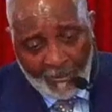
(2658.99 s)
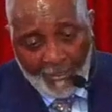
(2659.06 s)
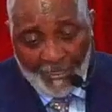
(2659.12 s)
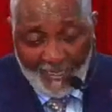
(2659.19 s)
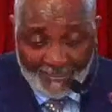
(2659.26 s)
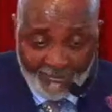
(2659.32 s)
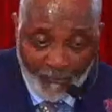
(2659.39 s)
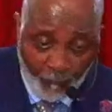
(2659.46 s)

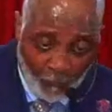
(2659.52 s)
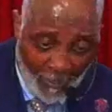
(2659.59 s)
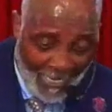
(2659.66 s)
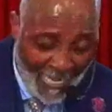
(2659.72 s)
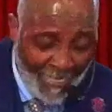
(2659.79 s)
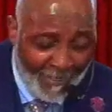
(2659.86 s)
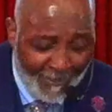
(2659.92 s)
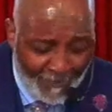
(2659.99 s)
His
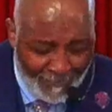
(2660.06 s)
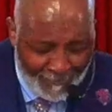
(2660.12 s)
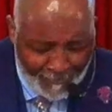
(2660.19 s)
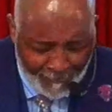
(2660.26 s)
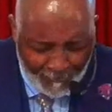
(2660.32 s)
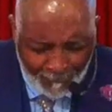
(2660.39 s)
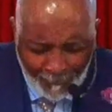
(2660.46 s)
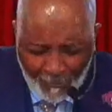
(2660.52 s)
grace
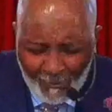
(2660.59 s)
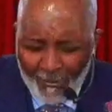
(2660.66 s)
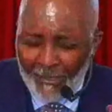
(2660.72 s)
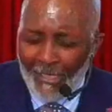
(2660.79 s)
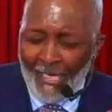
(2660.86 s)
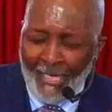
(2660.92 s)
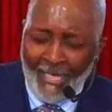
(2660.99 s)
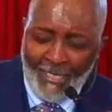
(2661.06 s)

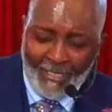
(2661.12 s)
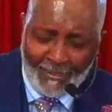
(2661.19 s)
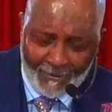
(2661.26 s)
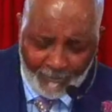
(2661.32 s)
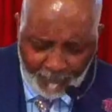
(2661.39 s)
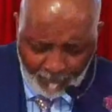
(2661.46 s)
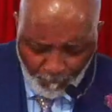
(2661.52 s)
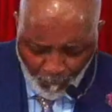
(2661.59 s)

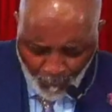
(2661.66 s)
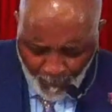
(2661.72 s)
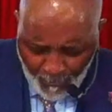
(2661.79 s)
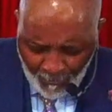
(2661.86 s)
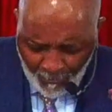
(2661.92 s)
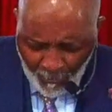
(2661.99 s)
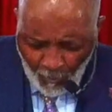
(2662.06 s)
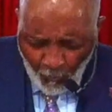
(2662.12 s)
is.
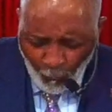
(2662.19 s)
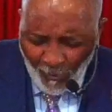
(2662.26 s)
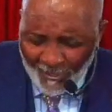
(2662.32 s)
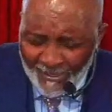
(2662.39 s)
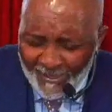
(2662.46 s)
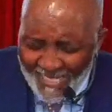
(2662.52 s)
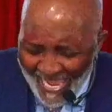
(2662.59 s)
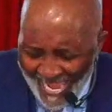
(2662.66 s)

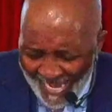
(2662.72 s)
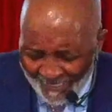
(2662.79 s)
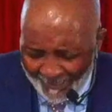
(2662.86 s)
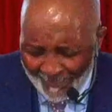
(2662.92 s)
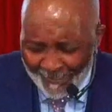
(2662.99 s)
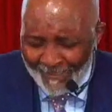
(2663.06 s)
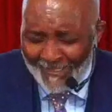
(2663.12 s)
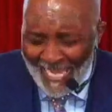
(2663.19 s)
When
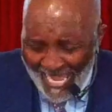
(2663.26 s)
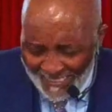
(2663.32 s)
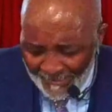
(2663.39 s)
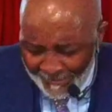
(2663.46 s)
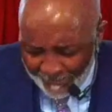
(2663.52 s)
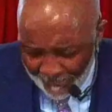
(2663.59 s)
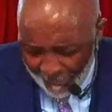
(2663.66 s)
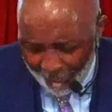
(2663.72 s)
daddy got
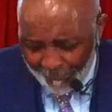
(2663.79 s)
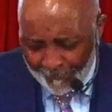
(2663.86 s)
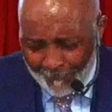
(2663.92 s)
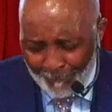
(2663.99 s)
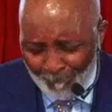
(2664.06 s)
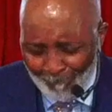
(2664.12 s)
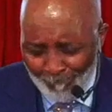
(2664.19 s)
sick